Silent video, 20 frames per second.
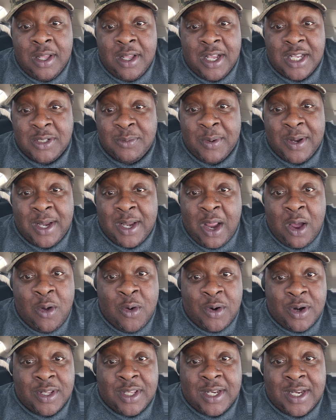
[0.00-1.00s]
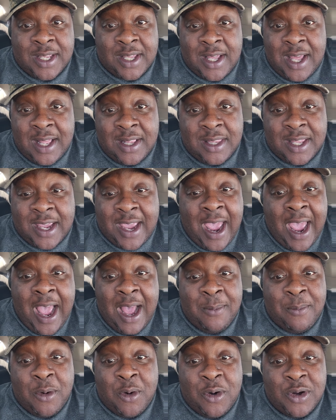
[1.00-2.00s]
It's been longer than the, uh, the
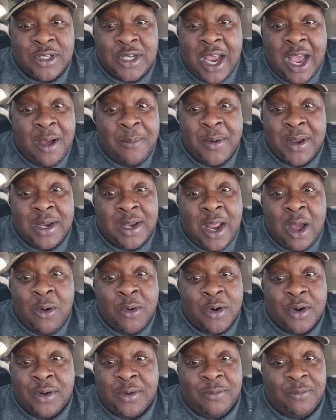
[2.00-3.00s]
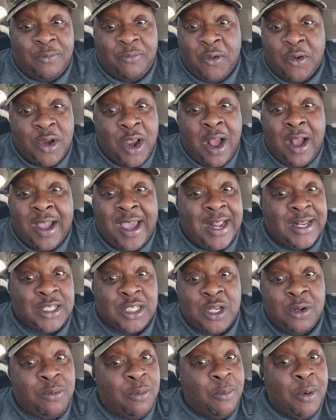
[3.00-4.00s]
Cowboys. Y'all been longer before y'all got a
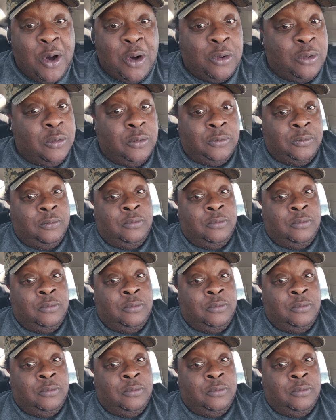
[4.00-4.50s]
Super Bowl.